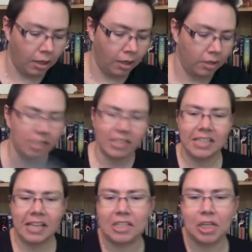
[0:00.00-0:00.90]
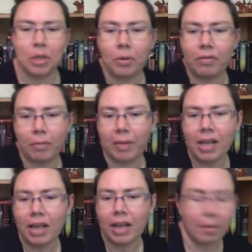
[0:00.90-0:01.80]
Just because that's a new one for me,
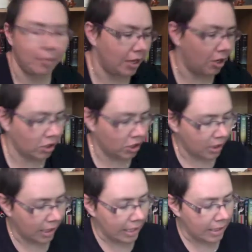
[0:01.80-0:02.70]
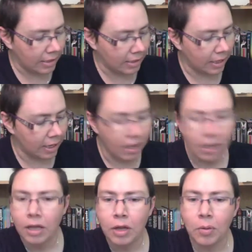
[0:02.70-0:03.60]
and I'm eager to dig in and see
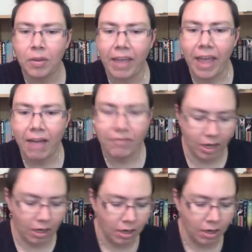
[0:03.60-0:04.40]
what they have here.